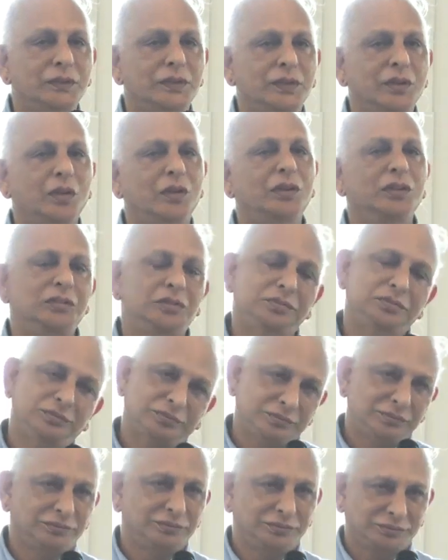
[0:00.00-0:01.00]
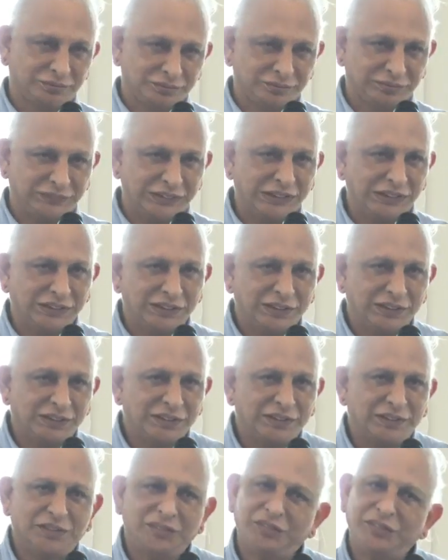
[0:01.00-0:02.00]
All, generally,
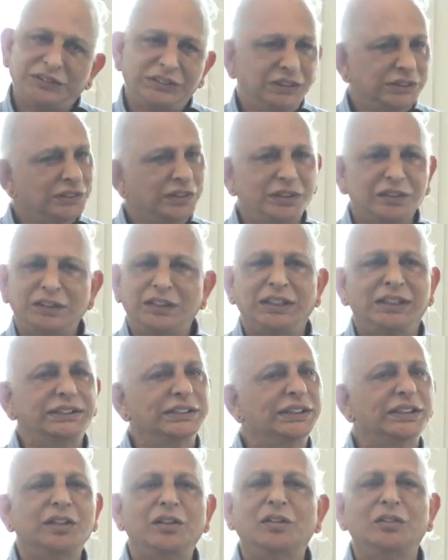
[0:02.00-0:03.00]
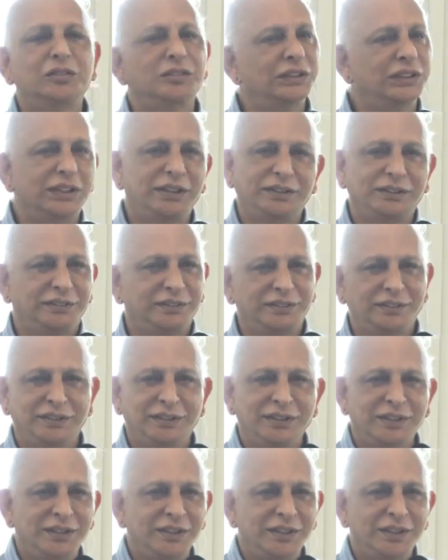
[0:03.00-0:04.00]
which is nothing wrong with
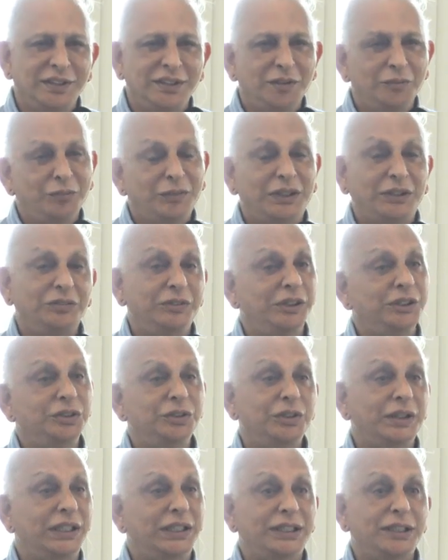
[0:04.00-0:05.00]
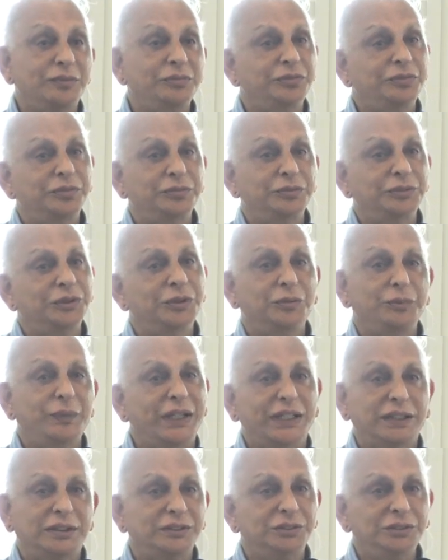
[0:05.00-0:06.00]
that. But when you get up, you're
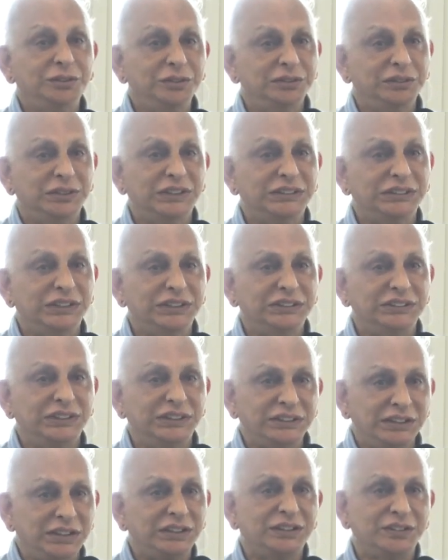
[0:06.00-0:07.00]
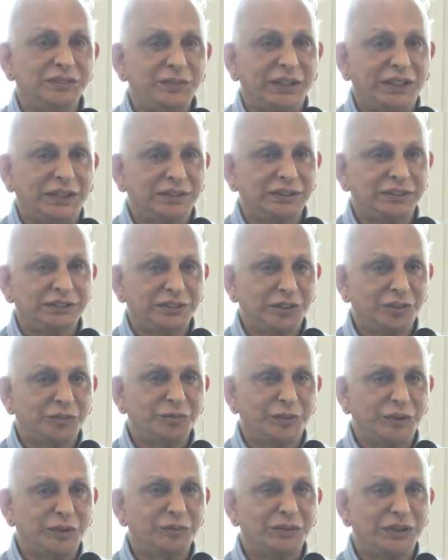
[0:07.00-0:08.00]
back, no? The sensation is back, it's
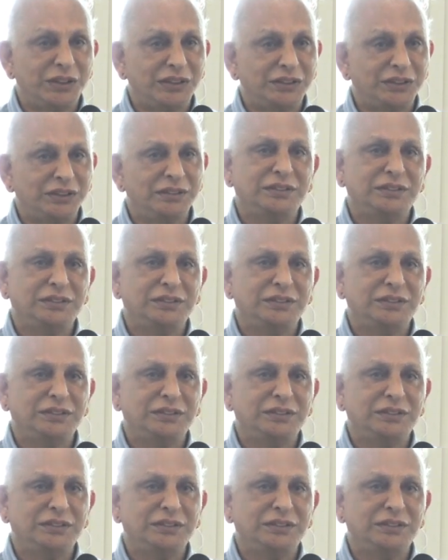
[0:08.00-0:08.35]
not permanent.